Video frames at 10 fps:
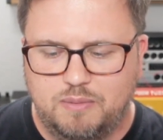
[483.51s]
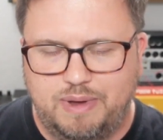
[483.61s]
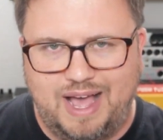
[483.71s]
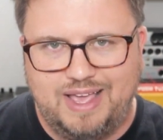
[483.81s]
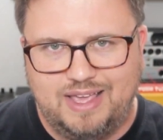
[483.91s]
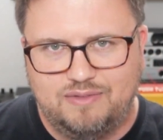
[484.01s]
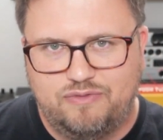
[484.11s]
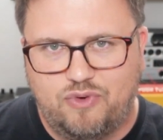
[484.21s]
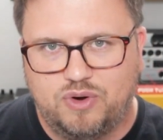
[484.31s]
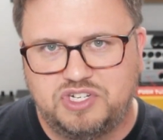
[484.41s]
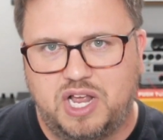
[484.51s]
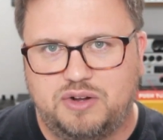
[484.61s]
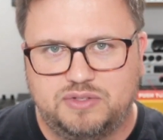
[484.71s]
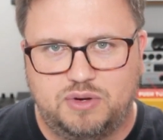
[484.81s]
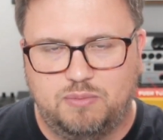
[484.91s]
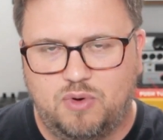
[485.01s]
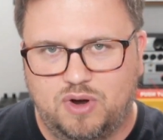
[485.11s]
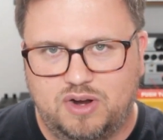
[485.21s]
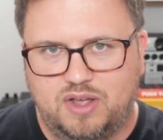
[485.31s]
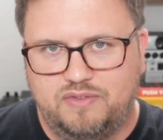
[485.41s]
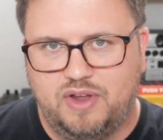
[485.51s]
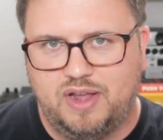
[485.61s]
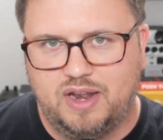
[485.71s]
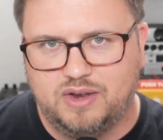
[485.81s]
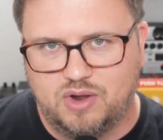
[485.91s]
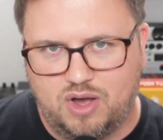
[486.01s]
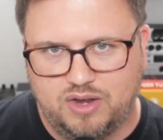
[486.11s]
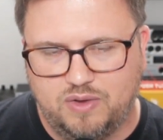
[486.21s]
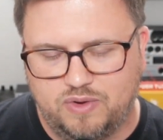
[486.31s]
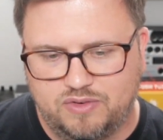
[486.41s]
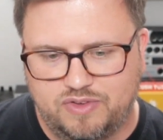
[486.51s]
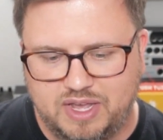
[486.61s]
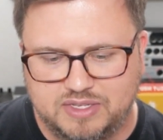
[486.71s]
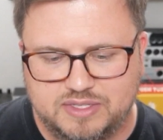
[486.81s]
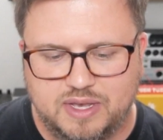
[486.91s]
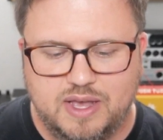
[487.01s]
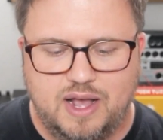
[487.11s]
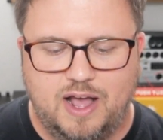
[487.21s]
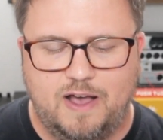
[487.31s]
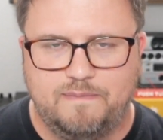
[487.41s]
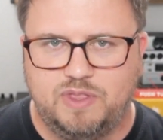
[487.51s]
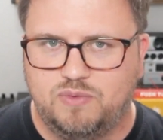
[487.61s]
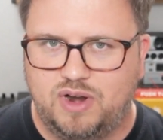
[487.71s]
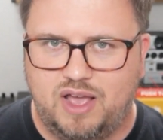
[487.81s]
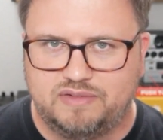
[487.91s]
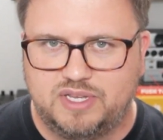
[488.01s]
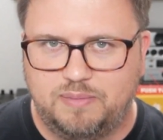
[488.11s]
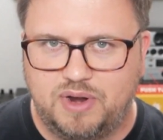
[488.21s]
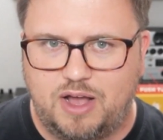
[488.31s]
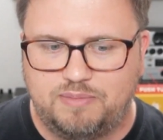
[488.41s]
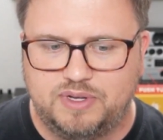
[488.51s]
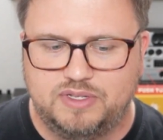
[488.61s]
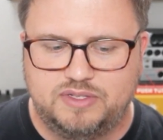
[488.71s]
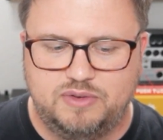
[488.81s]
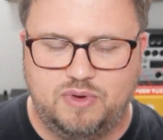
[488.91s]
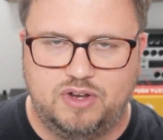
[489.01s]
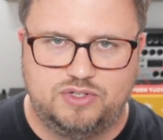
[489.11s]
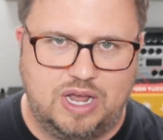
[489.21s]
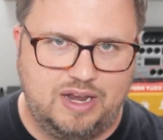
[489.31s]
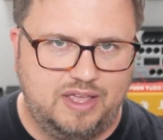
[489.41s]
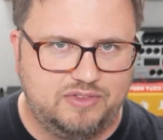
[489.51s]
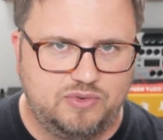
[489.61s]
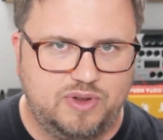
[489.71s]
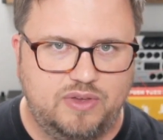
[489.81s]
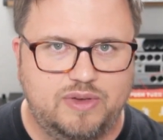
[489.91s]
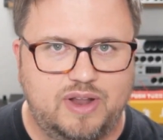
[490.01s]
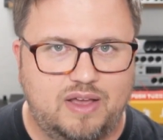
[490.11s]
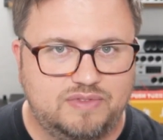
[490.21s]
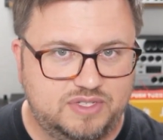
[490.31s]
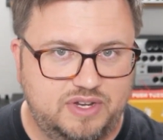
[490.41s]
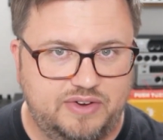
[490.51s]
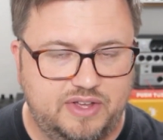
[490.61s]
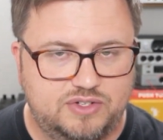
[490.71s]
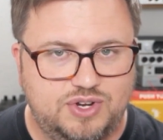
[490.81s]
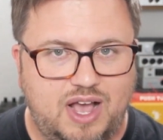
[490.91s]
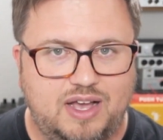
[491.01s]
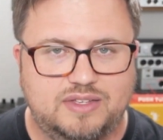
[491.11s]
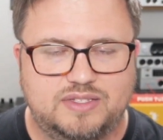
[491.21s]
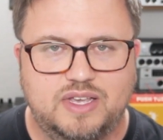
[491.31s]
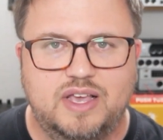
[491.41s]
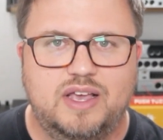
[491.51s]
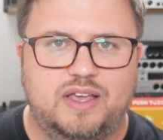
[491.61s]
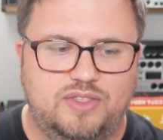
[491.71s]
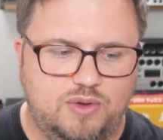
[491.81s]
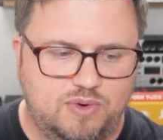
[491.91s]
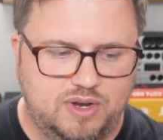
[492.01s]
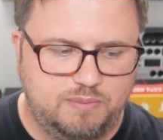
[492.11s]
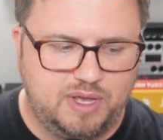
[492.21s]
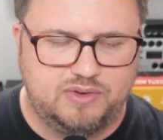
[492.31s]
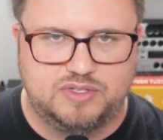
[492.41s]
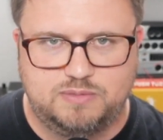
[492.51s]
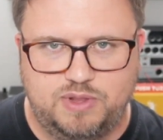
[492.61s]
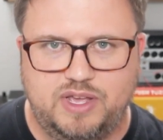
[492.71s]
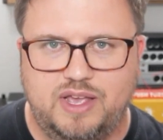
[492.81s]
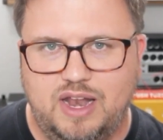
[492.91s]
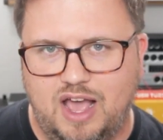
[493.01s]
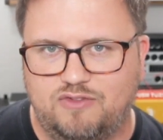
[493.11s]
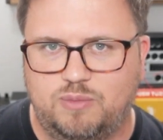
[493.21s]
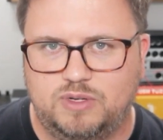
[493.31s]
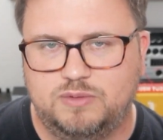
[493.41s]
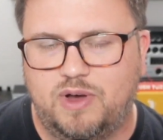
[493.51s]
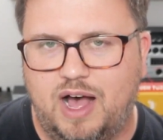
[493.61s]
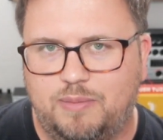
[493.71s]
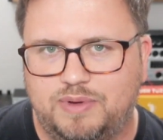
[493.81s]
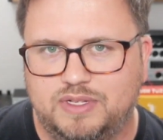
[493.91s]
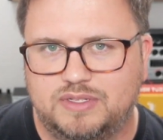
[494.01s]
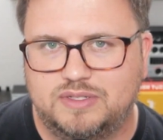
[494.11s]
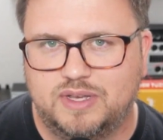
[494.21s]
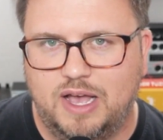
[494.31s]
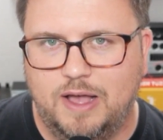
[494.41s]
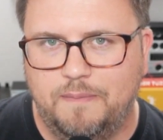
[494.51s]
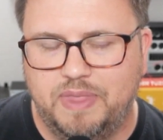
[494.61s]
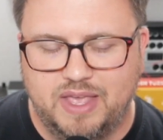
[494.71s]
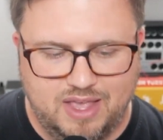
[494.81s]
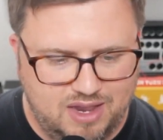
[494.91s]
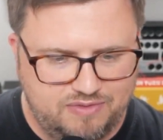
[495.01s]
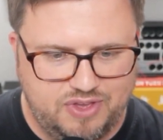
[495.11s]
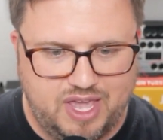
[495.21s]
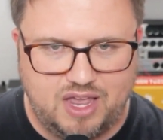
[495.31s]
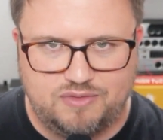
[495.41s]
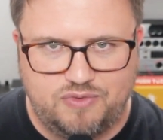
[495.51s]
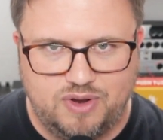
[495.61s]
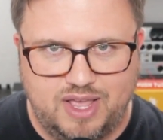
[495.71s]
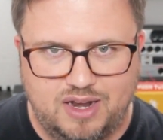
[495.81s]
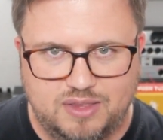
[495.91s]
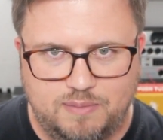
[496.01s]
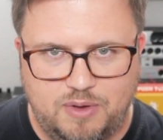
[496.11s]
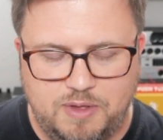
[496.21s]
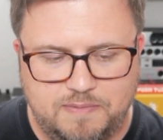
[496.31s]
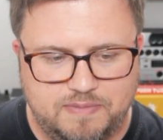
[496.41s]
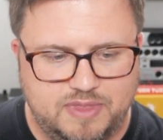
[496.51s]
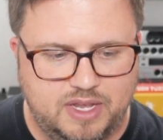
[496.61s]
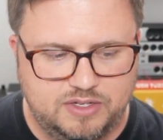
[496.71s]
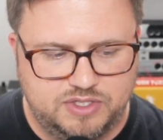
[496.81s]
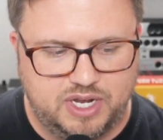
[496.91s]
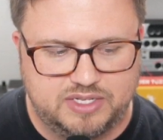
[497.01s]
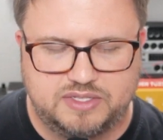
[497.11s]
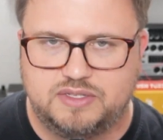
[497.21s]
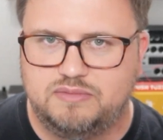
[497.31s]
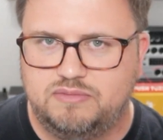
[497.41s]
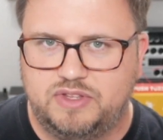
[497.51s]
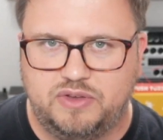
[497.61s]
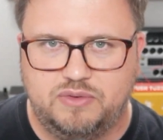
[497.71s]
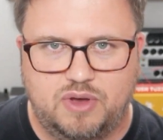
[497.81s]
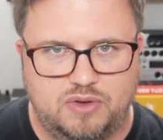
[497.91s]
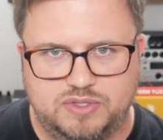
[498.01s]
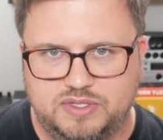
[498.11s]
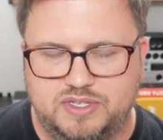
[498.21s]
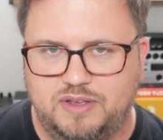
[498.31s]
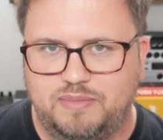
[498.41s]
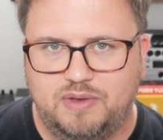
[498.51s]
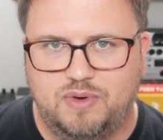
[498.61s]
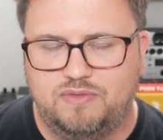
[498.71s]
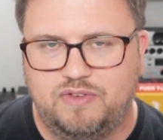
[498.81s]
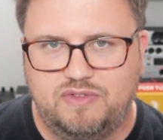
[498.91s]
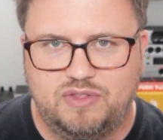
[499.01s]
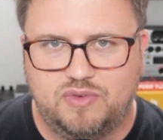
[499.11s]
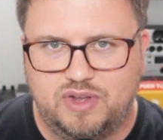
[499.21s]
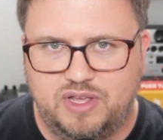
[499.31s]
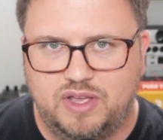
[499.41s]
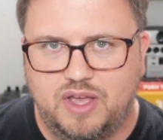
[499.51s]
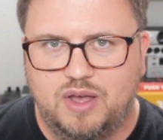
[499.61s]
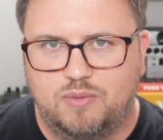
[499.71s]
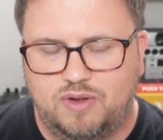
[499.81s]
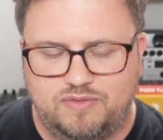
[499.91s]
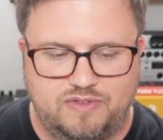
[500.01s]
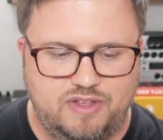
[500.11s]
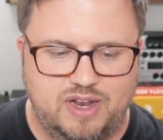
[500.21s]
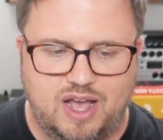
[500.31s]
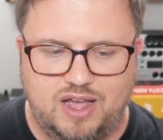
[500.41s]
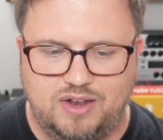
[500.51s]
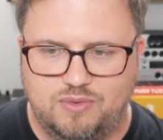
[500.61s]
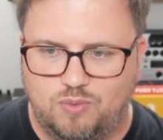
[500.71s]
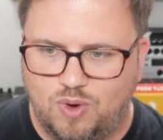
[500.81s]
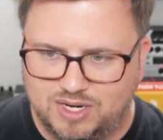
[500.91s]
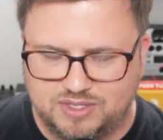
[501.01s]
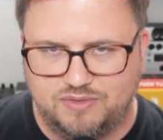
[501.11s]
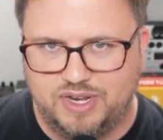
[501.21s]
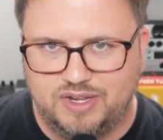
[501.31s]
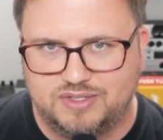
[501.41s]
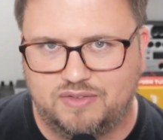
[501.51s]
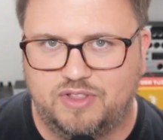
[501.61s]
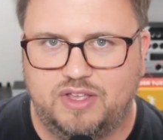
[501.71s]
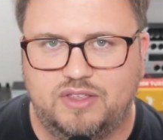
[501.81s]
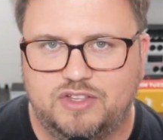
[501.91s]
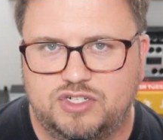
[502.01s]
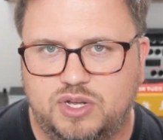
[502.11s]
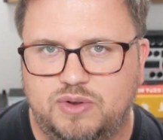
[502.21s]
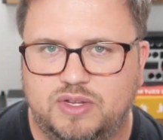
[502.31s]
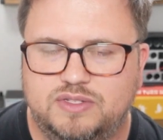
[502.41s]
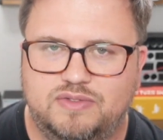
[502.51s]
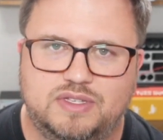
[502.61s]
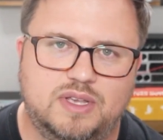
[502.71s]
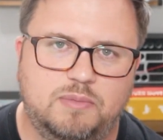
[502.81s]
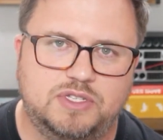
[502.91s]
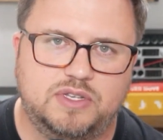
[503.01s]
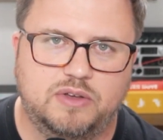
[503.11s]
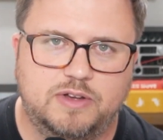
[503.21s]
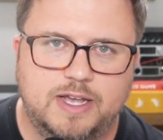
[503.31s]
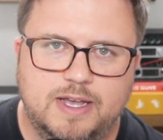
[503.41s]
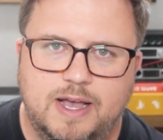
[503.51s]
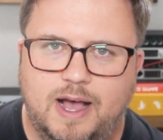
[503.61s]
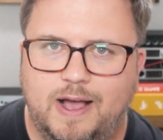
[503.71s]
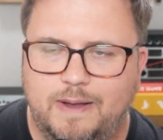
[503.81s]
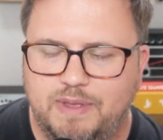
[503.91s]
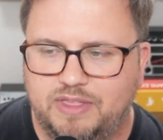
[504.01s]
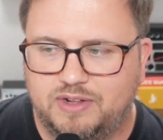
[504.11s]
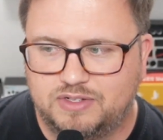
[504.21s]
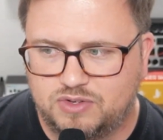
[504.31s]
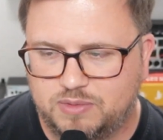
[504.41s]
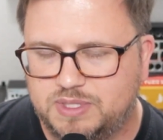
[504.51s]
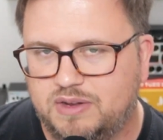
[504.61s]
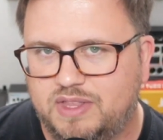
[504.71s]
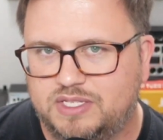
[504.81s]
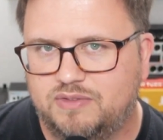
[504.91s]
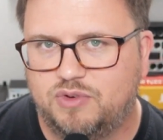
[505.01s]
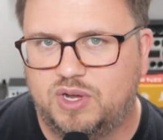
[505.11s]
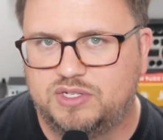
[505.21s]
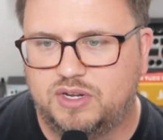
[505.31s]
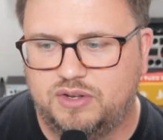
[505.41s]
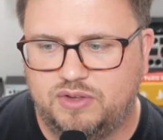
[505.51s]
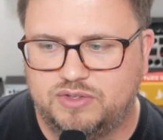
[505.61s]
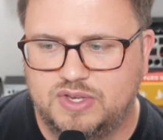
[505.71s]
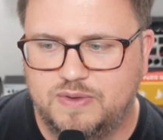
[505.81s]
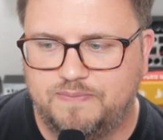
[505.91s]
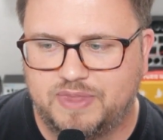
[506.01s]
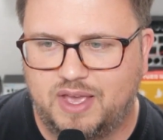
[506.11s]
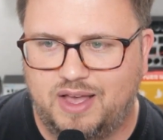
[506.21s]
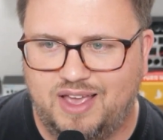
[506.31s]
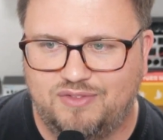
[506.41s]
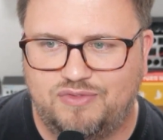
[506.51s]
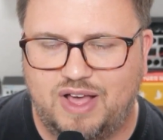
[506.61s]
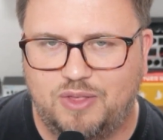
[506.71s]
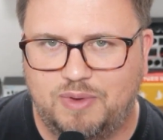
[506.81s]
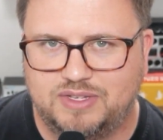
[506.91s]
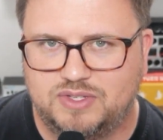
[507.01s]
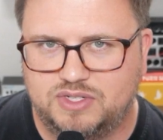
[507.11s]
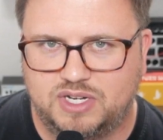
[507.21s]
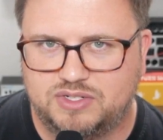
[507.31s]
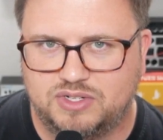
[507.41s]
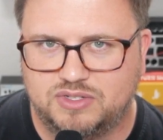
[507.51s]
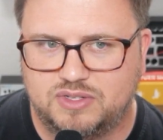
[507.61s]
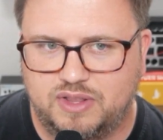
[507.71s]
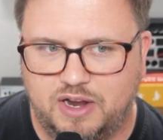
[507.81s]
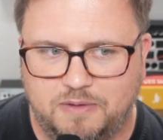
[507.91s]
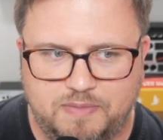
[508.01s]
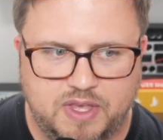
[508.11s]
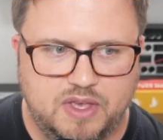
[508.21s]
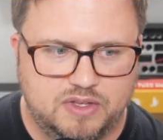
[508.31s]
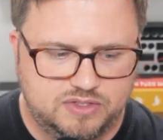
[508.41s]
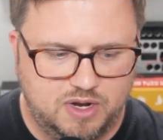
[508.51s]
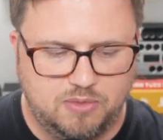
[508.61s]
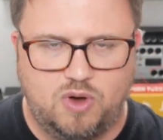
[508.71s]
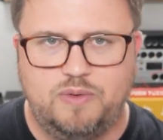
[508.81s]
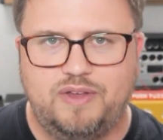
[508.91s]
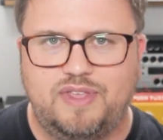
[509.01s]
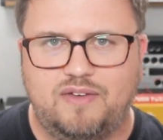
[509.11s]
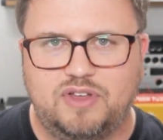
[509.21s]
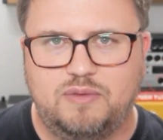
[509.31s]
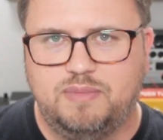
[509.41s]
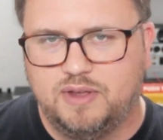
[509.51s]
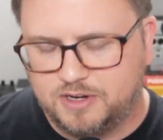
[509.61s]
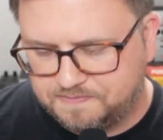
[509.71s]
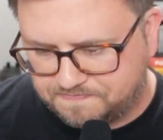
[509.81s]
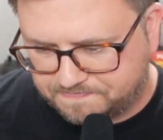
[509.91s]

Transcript: By four channels or more if you're getting an audio interface. Um, you want to have separate outputs. You want to try to get to where you can have stereo tracks and you want to be able to split and have multiple outputs. Um, and if you can't afford that at the moment, then just do Hosa CMP 153, 159. Watch the videos I've linked in the show notes of this episode, um, in the description of this if you're watching on YouTube, uh, and follow my suggestions there. So, number one, we have to have a computer.